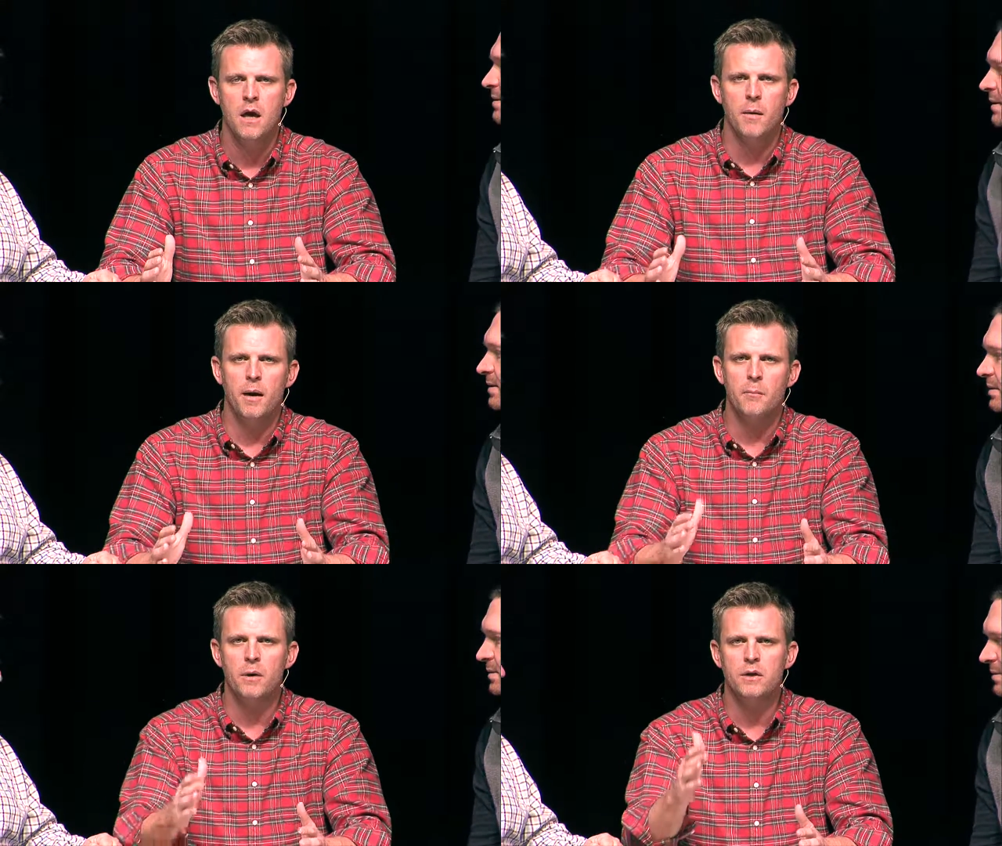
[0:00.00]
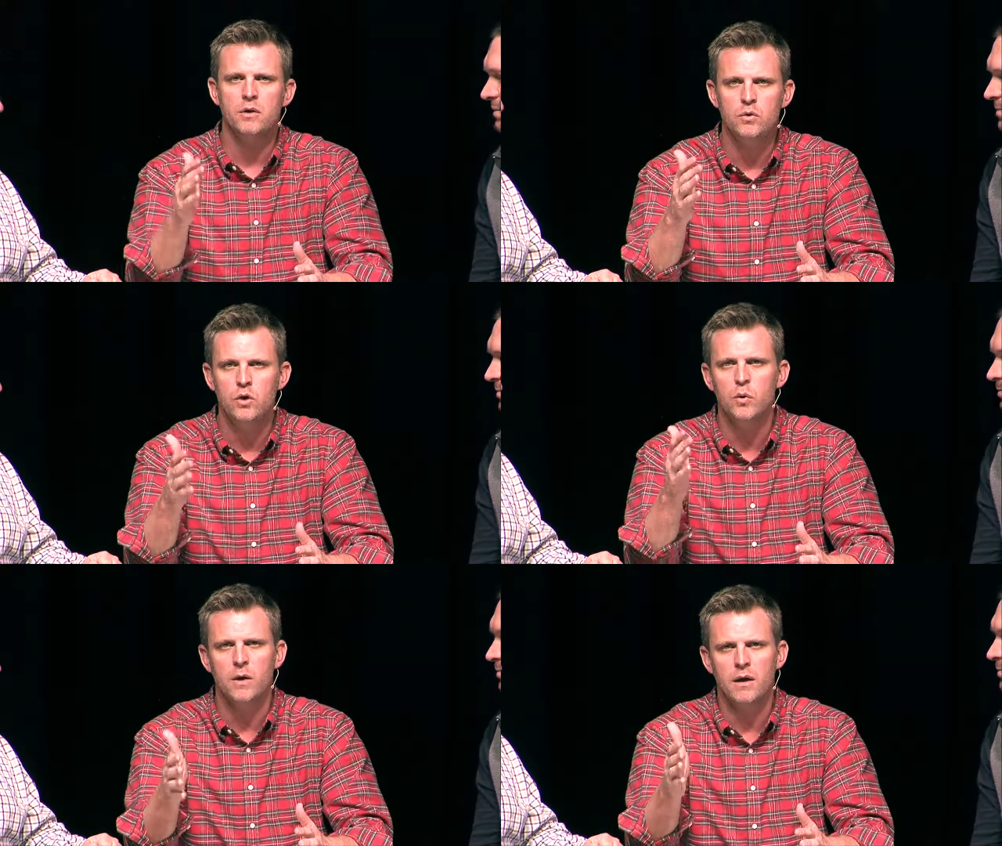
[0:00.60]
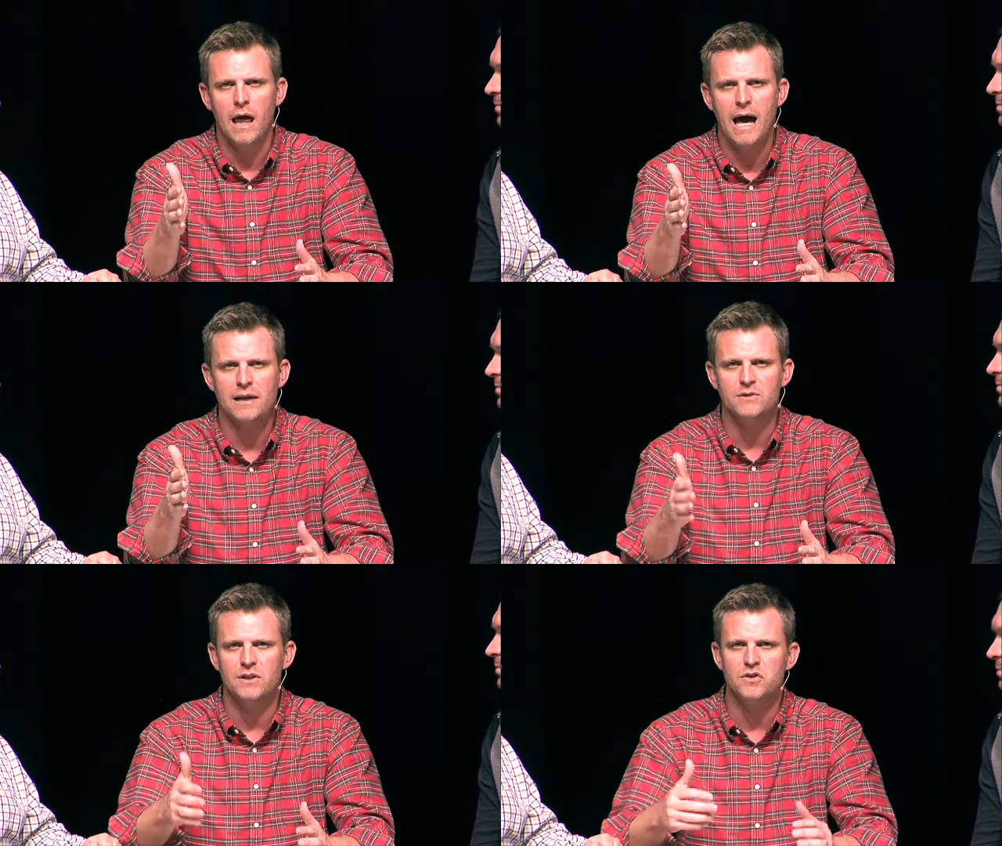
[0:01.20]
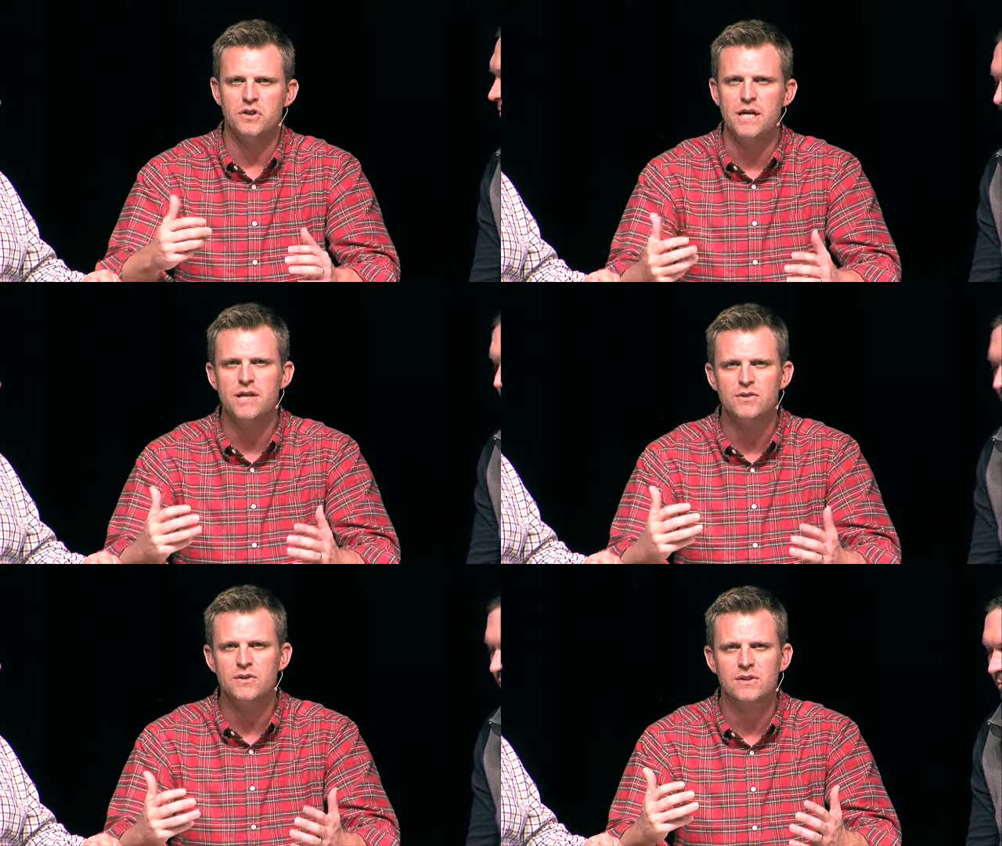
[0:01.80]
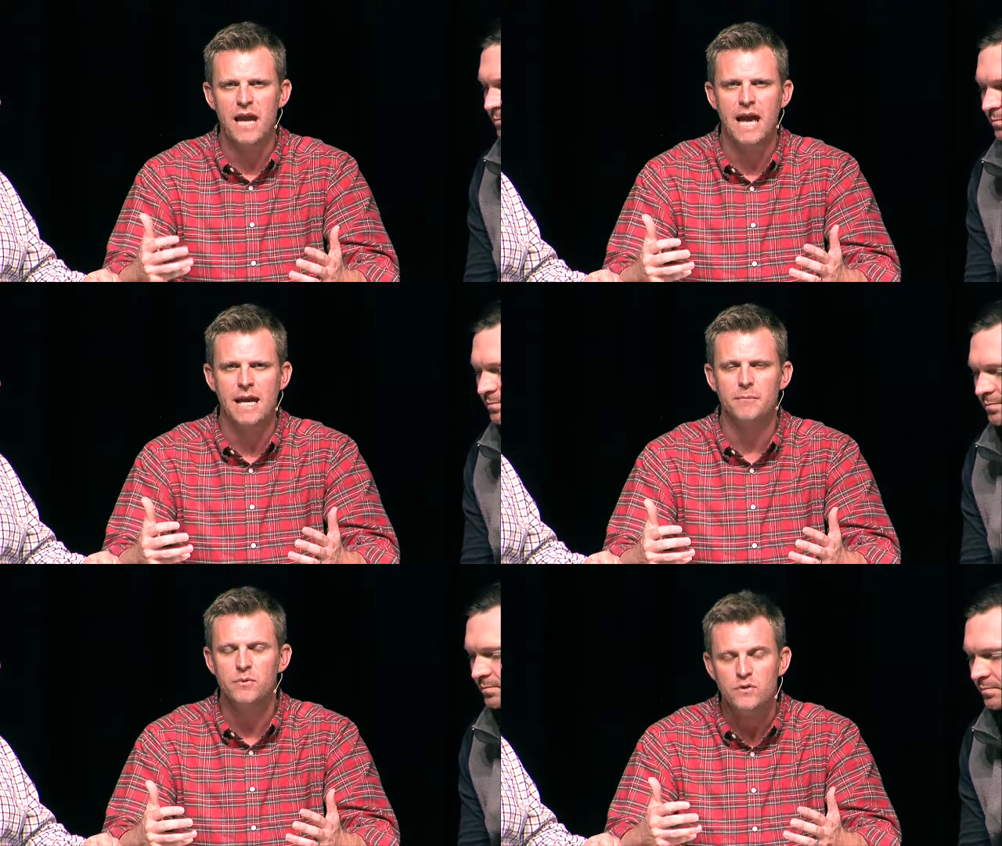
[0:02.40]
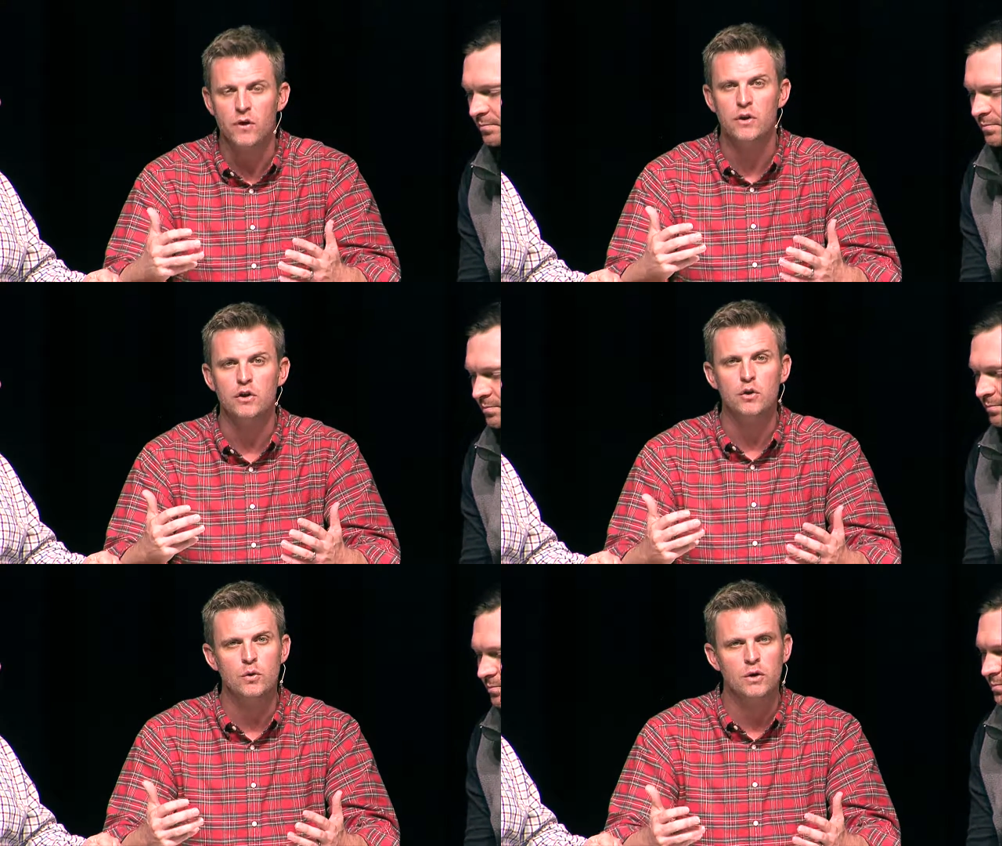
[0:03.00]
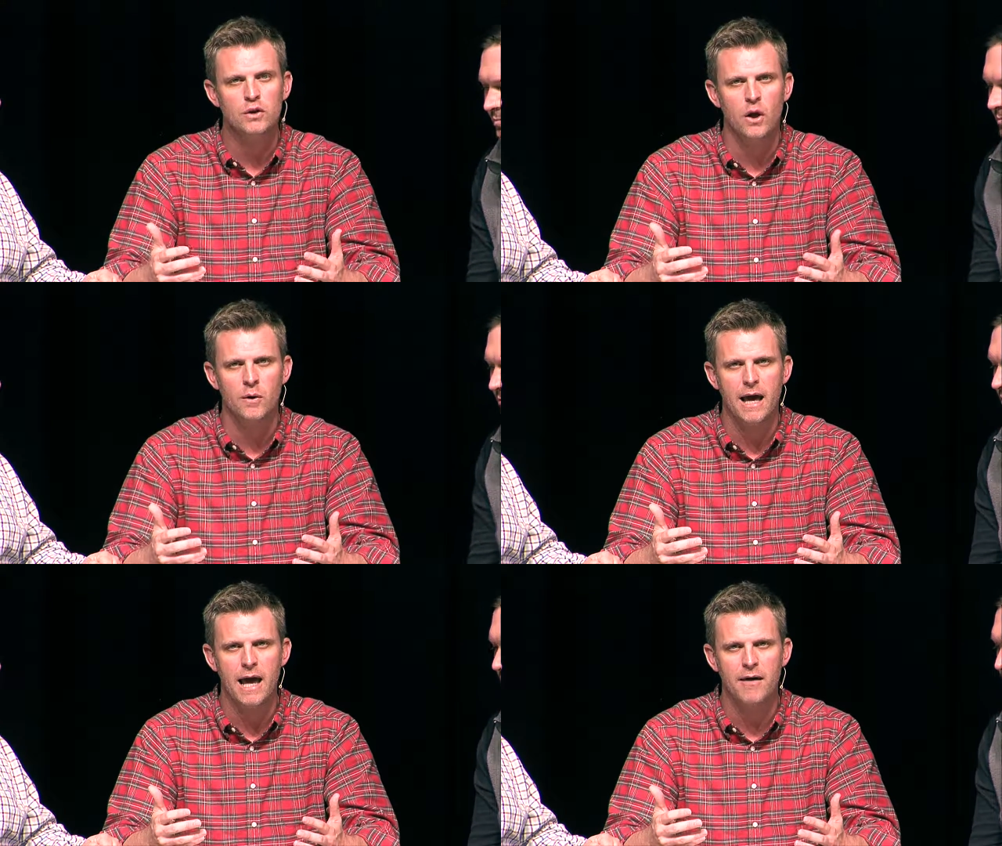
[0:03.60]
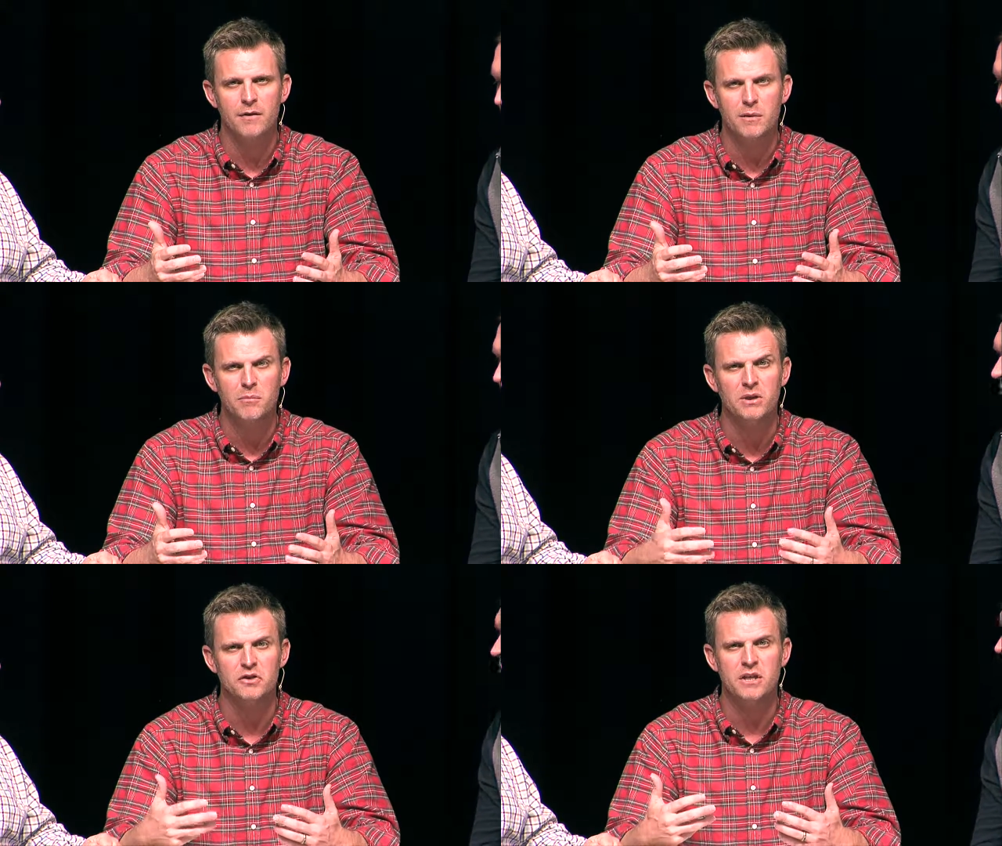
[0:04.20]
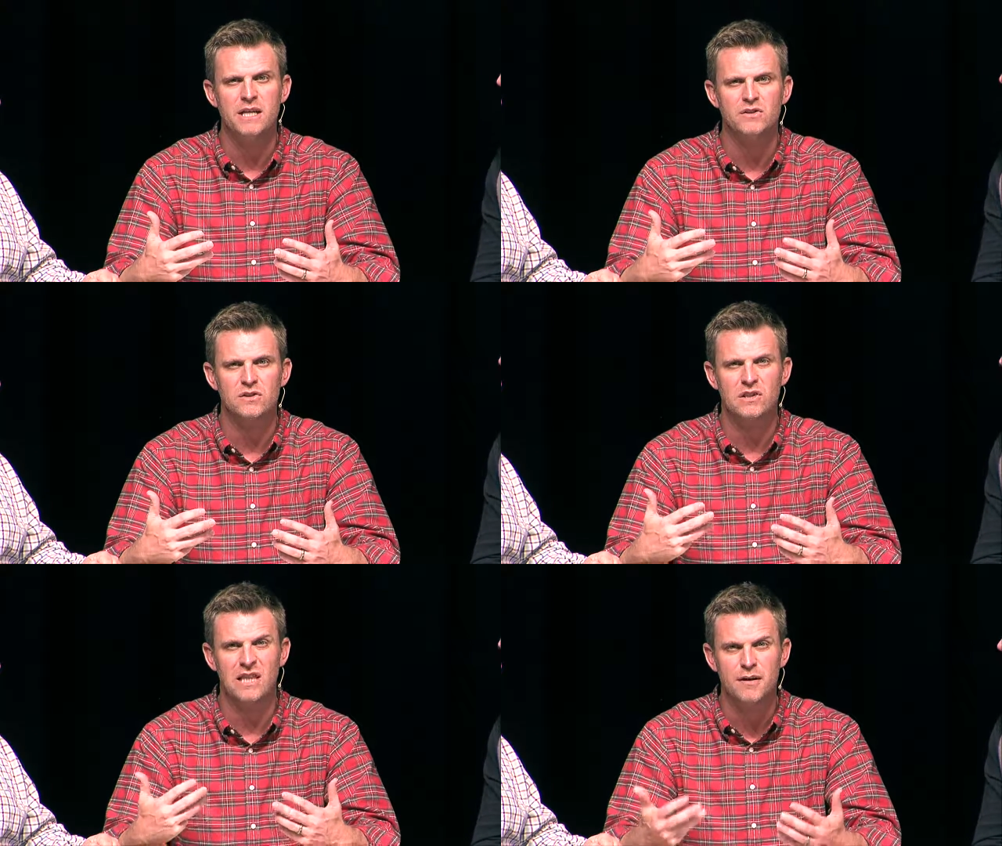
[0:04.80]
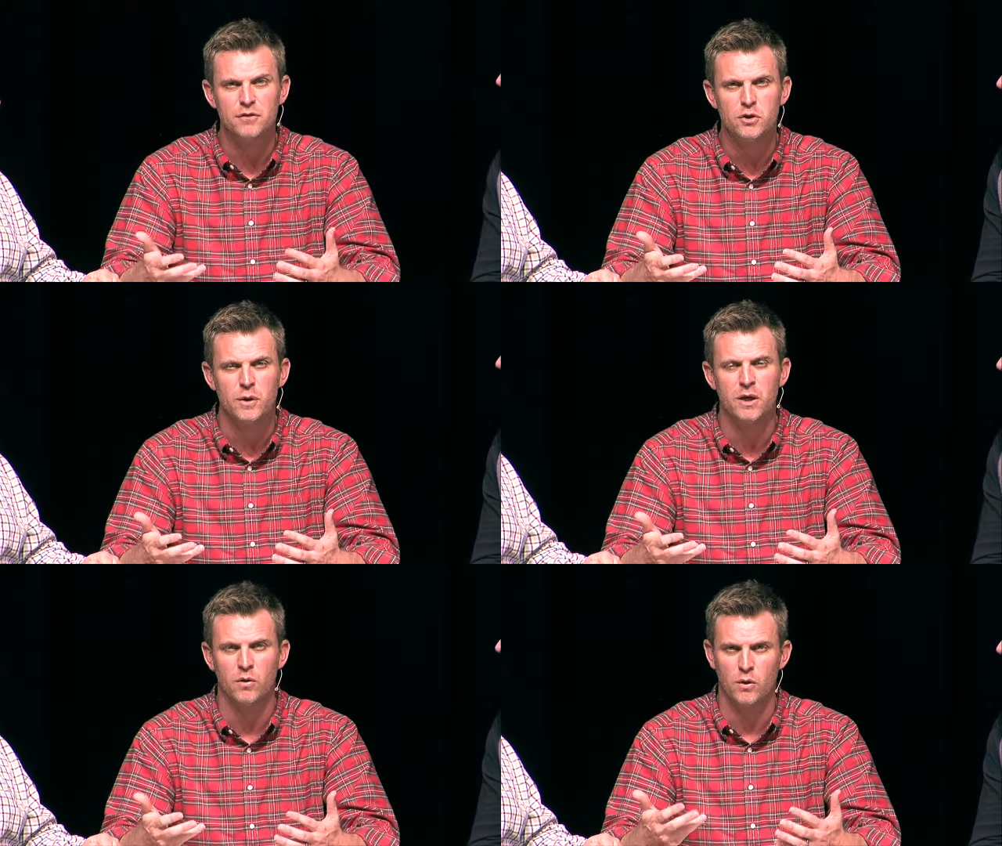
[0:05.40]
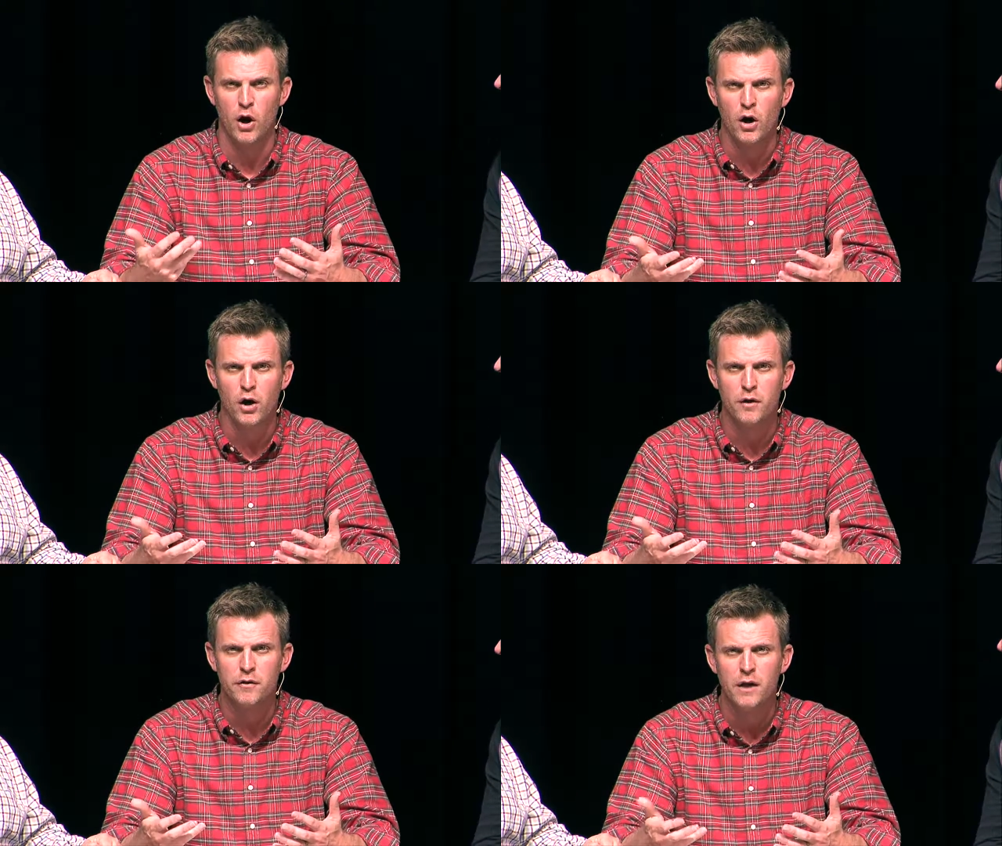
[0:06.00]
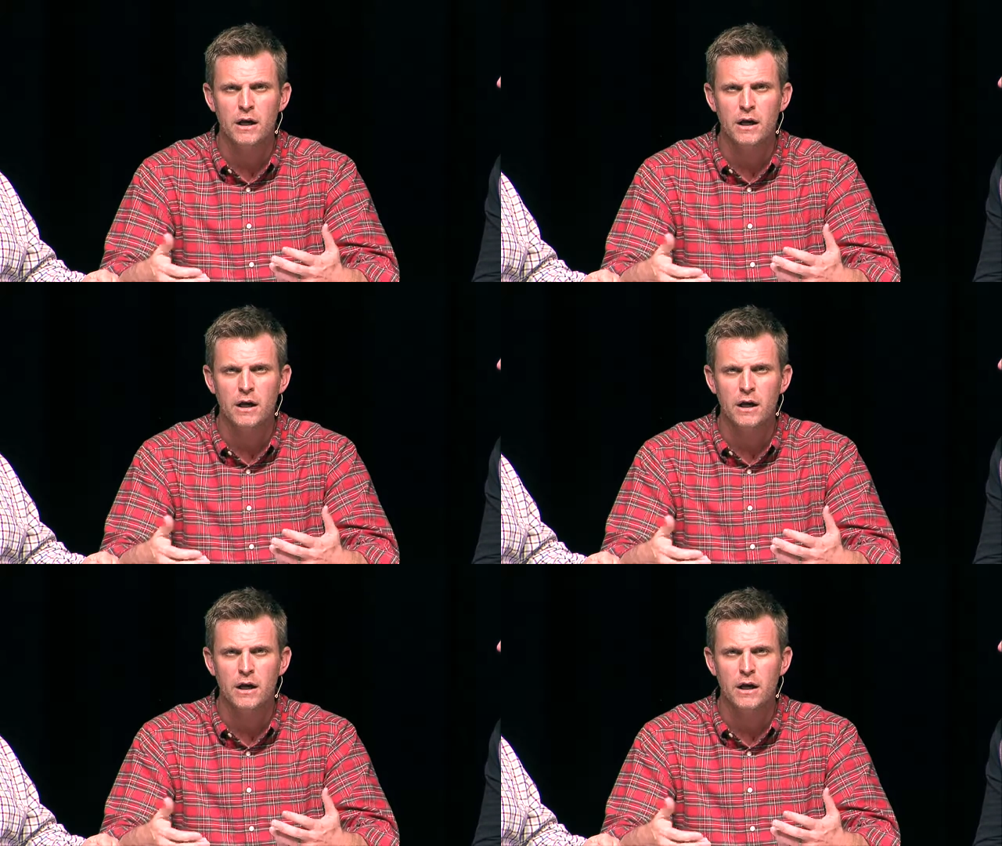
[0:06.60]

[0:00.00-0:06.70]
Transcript: But you do realize that Jesus came so that you could go to heaven, but Jesus left you here on earth